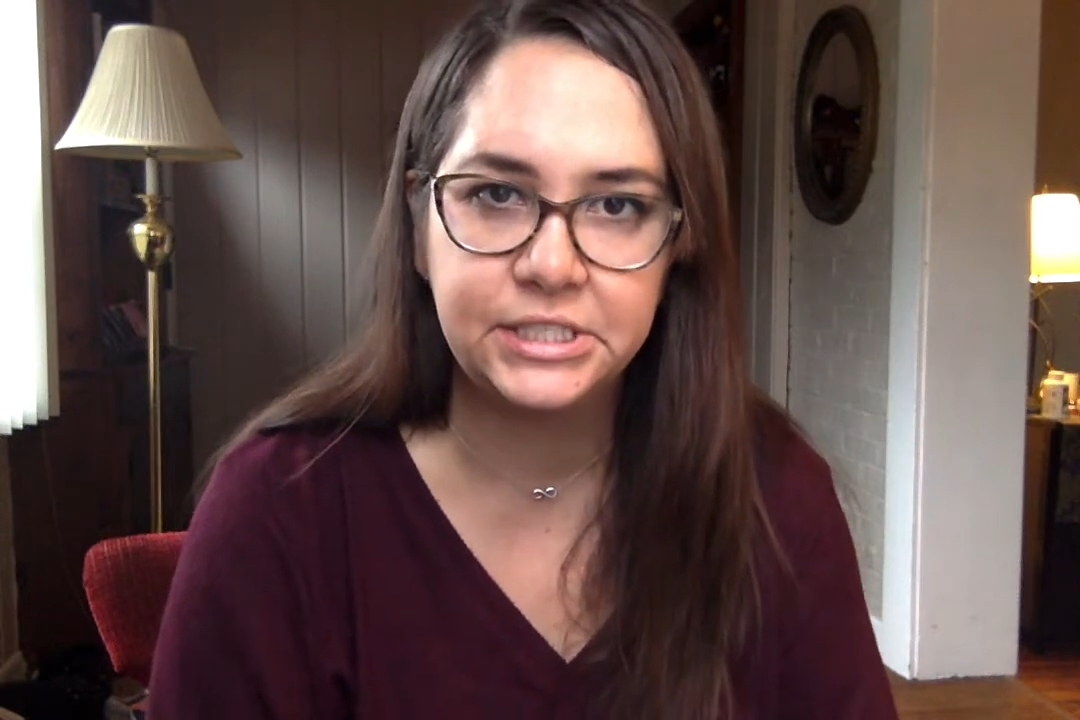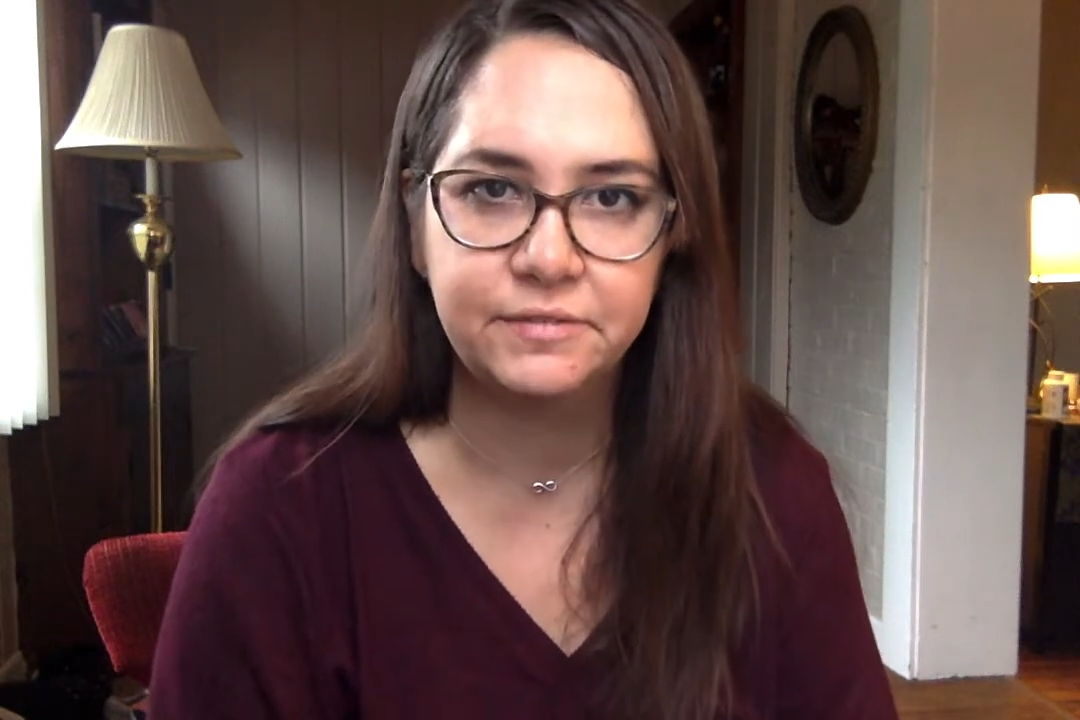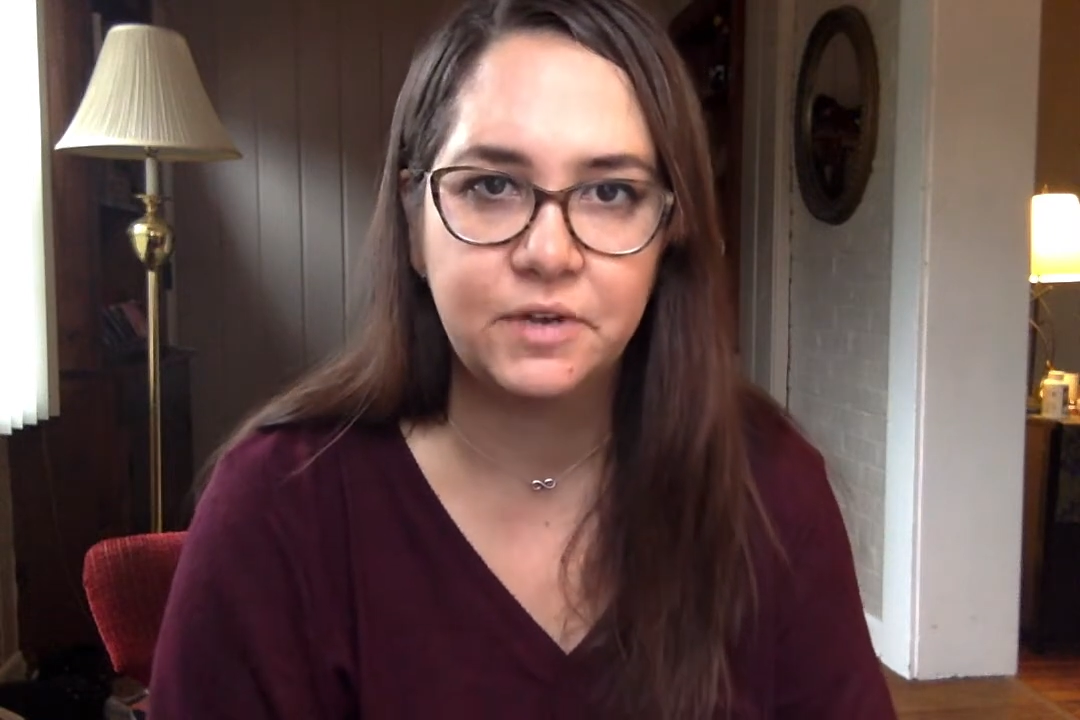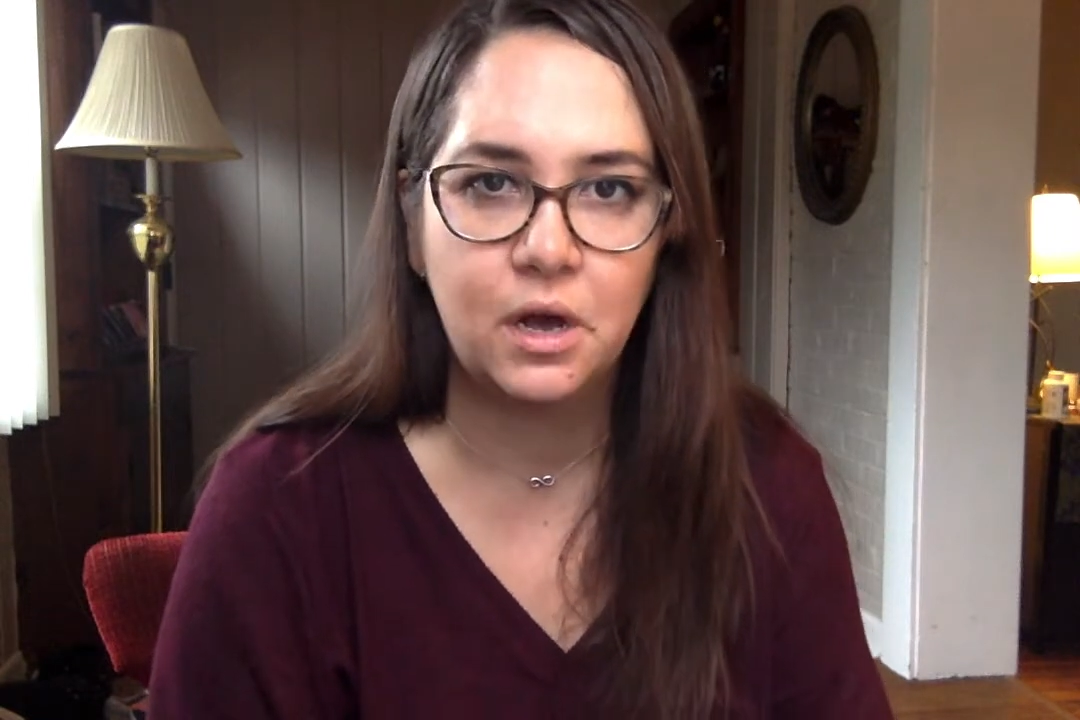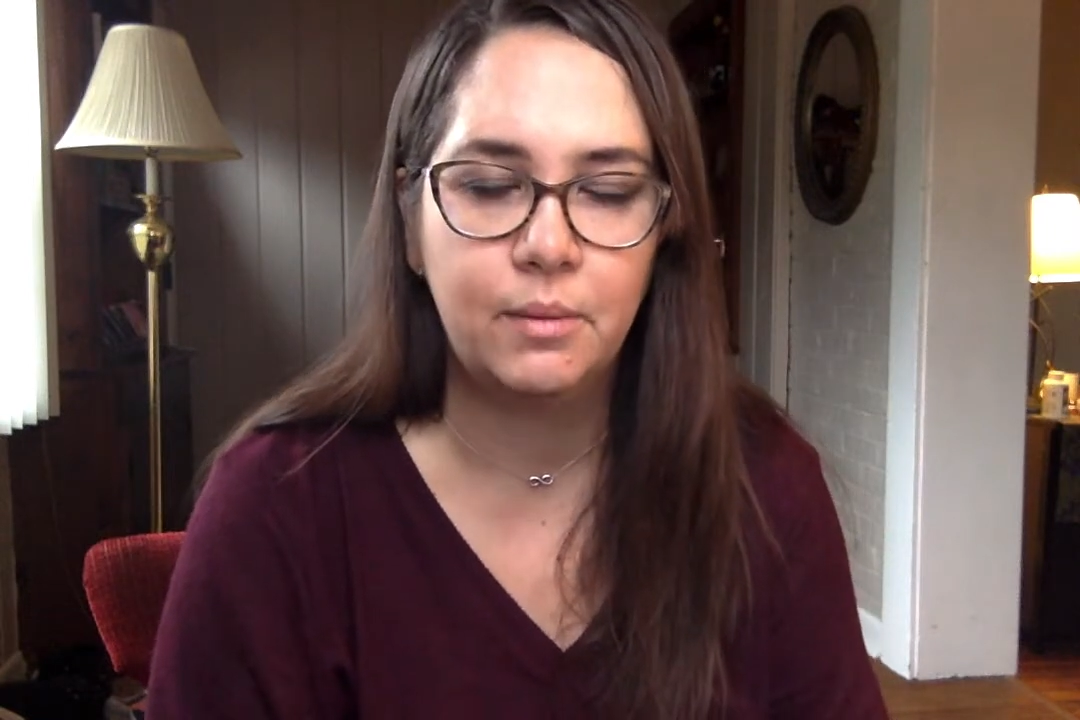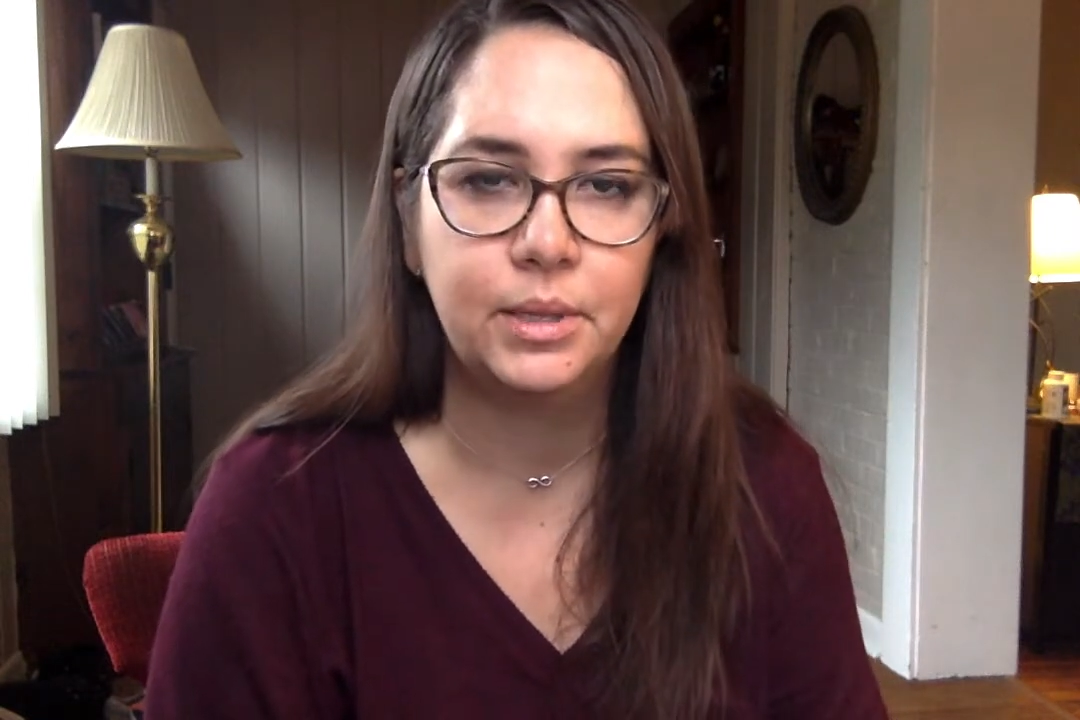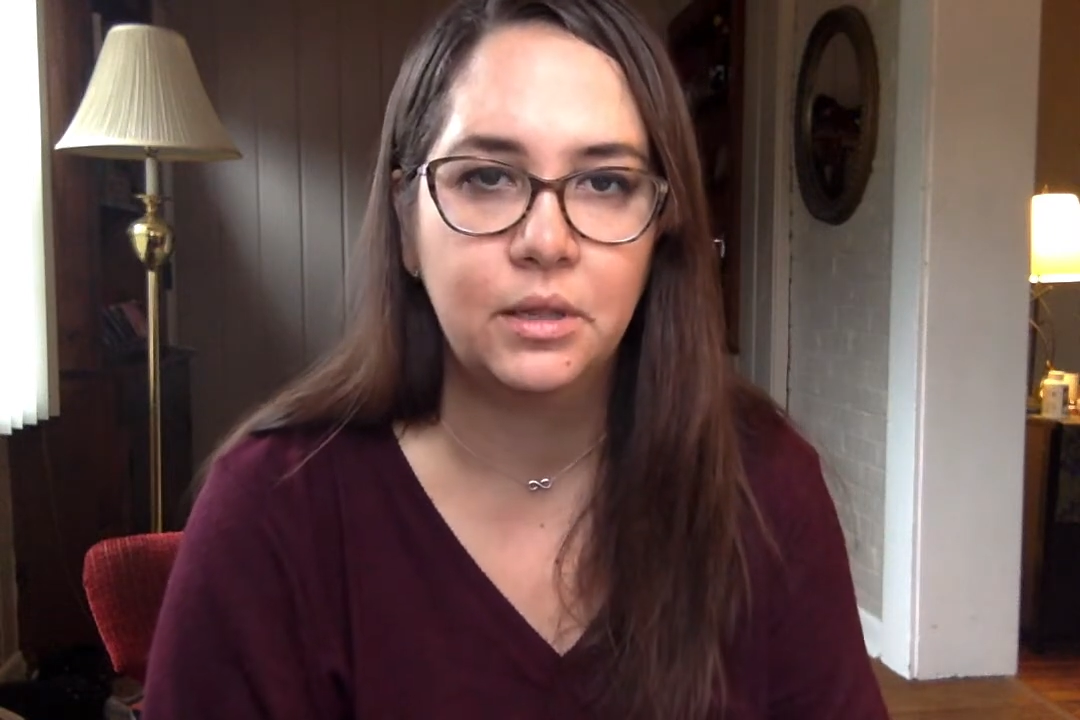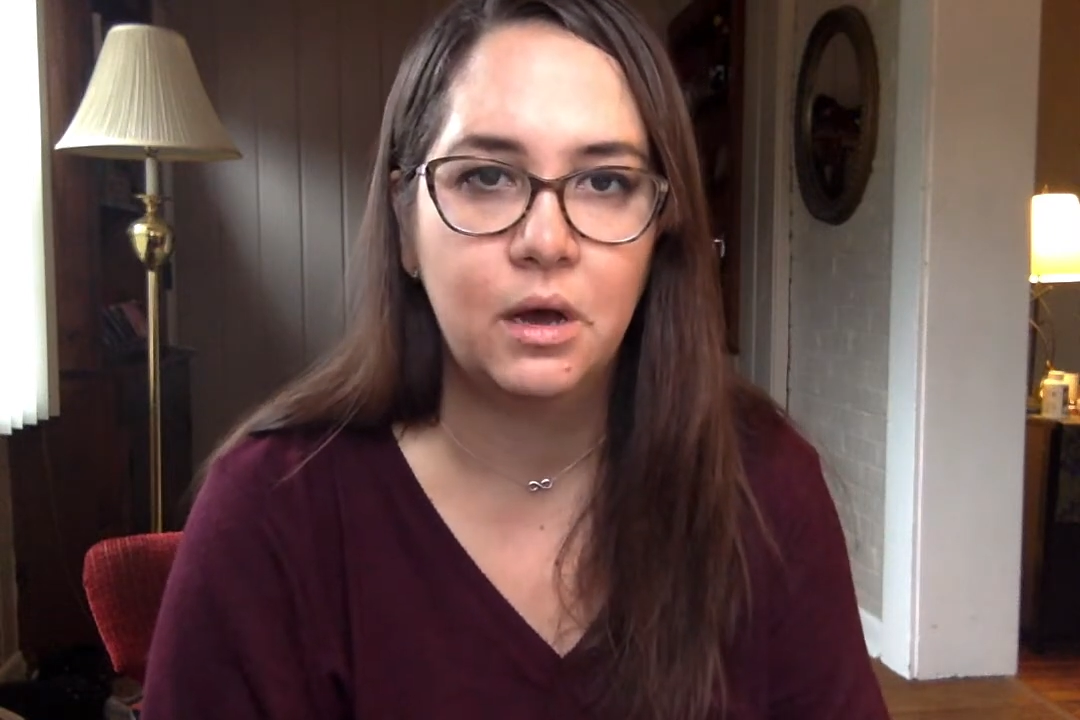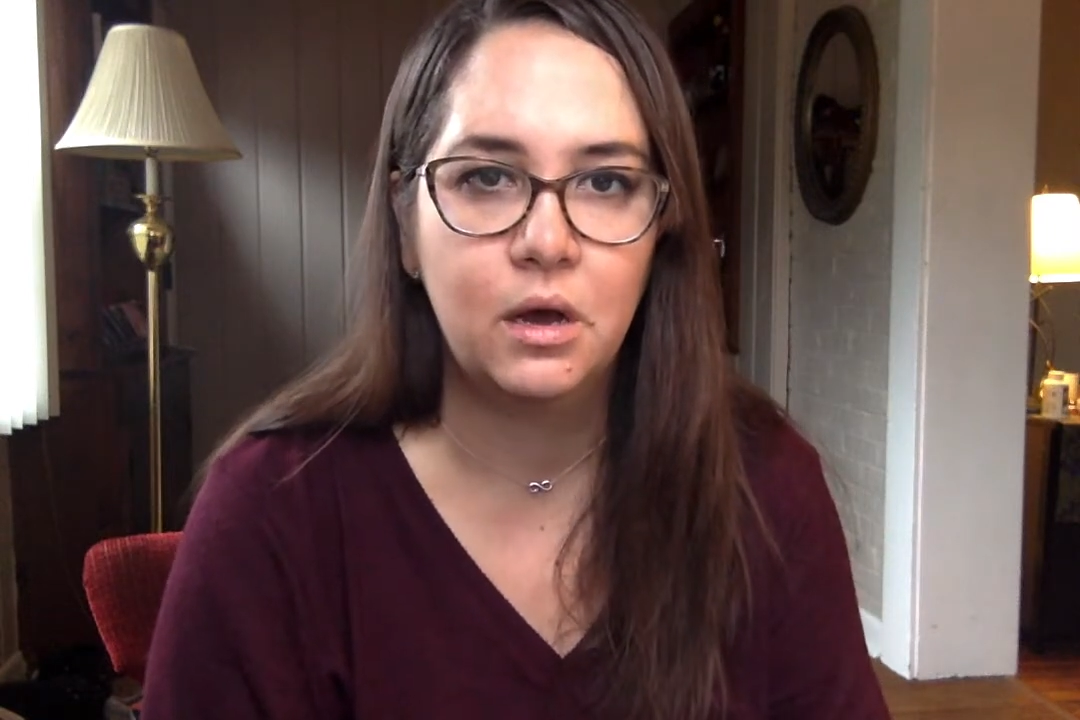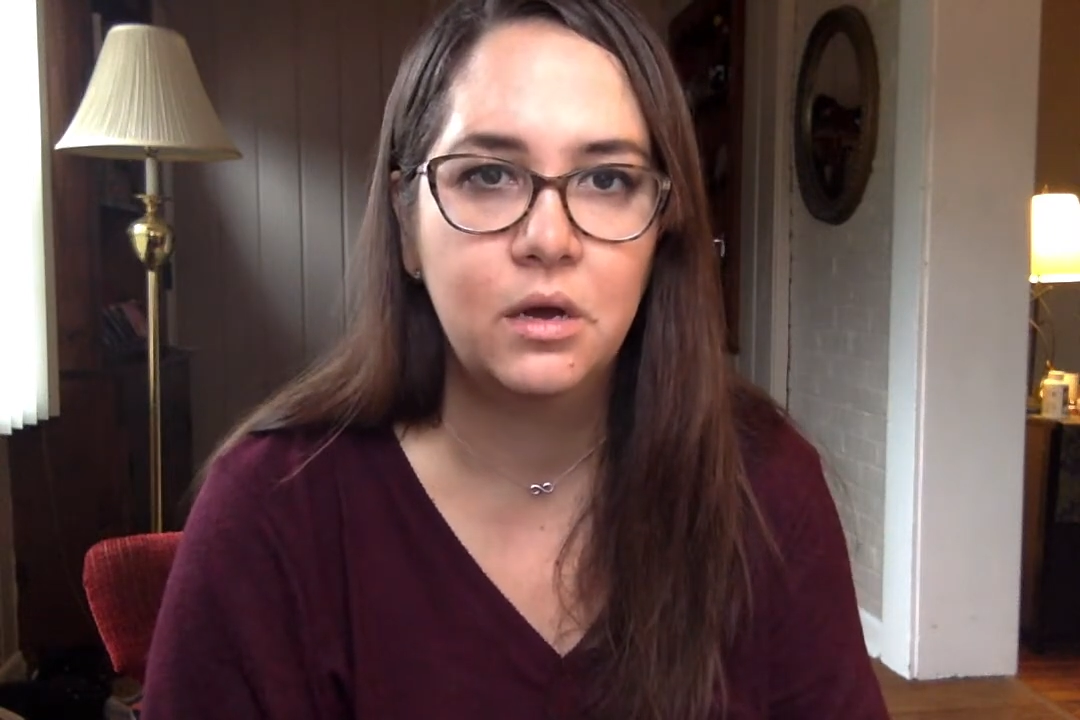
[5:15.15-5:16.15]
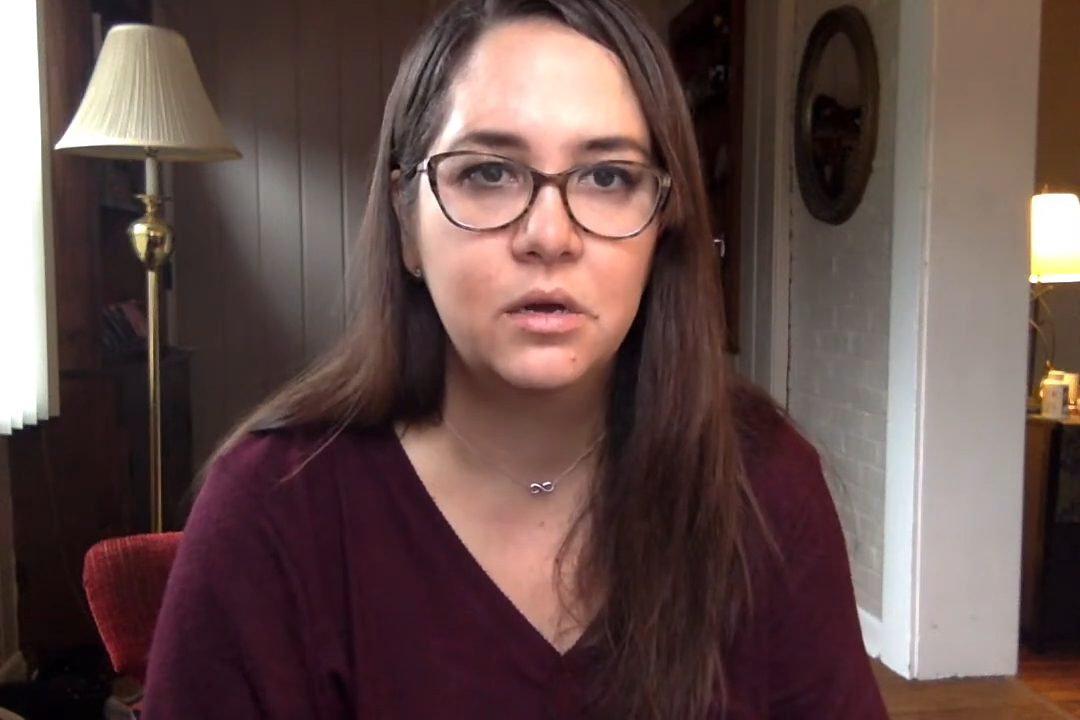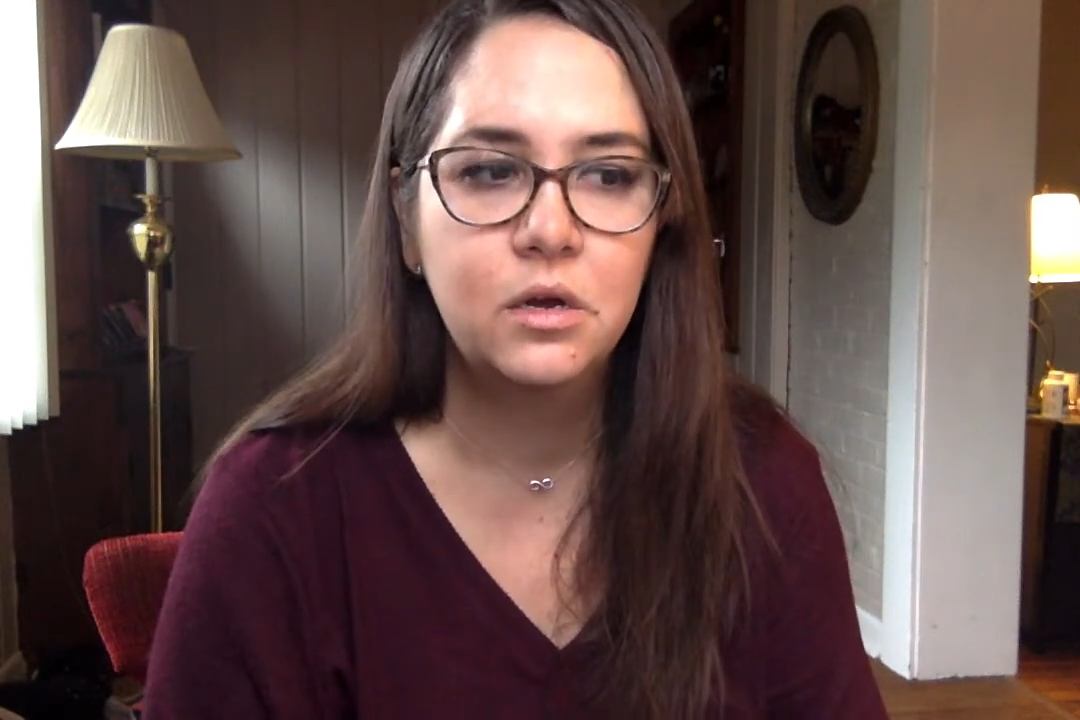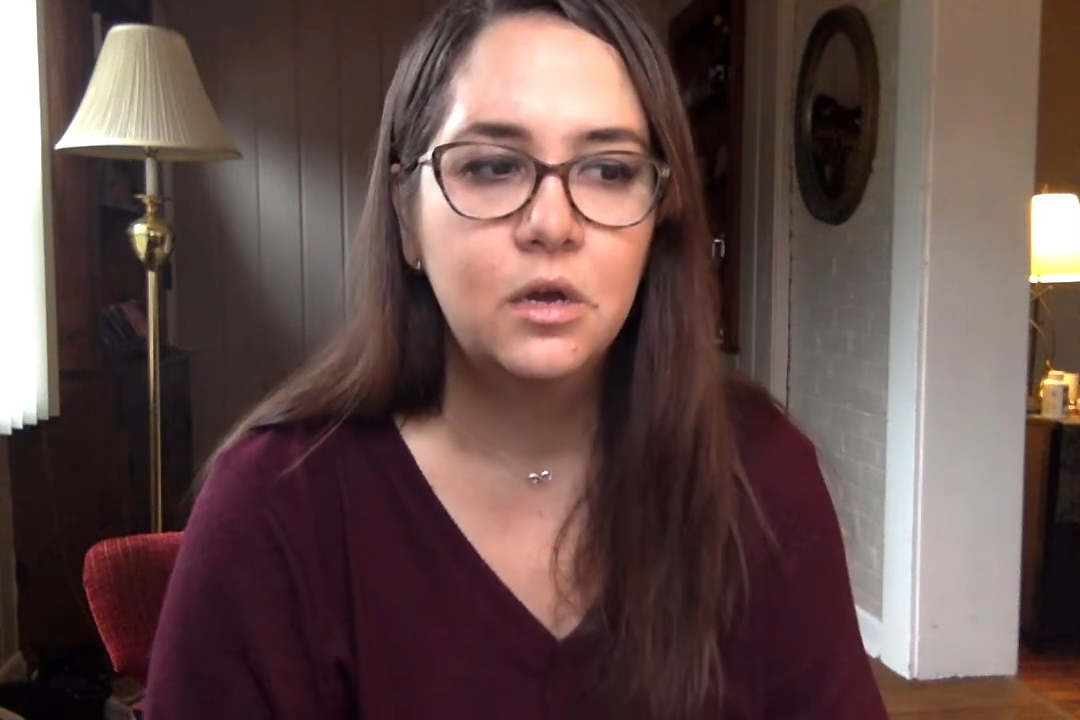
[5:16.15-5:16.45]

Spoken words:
of Kabbalah,